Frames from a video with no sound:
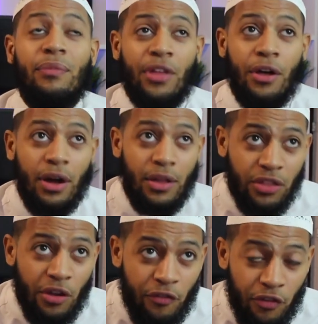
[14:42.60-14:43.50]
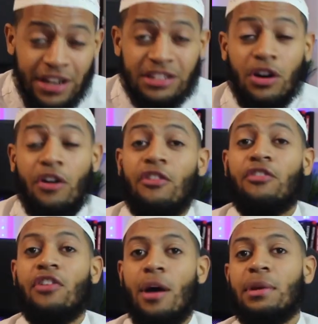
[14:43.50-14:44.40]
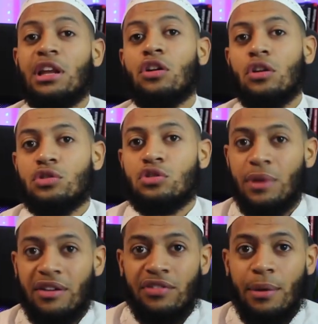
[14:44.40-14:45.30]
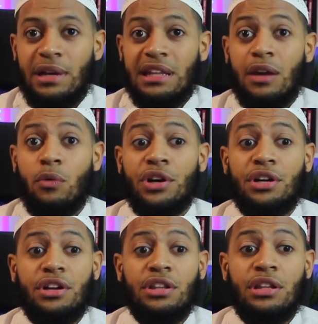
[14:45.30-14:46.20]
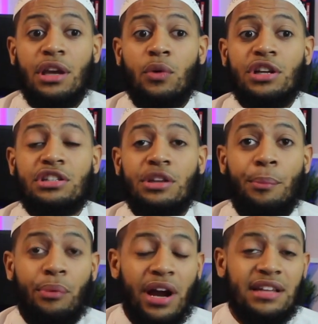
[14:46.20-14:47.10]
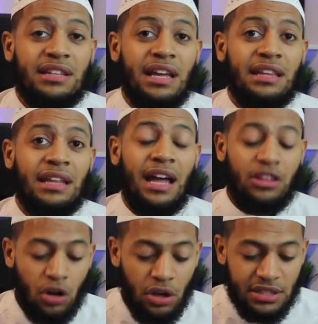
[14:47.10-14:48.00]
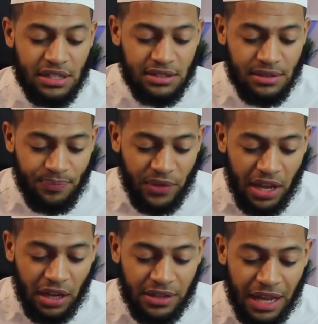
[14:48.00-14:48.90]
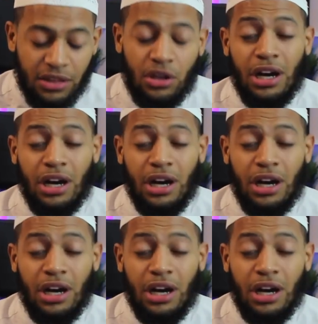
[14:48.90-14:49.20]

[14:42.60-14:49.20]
the friends of family close to my family, they were surprised, and that caused the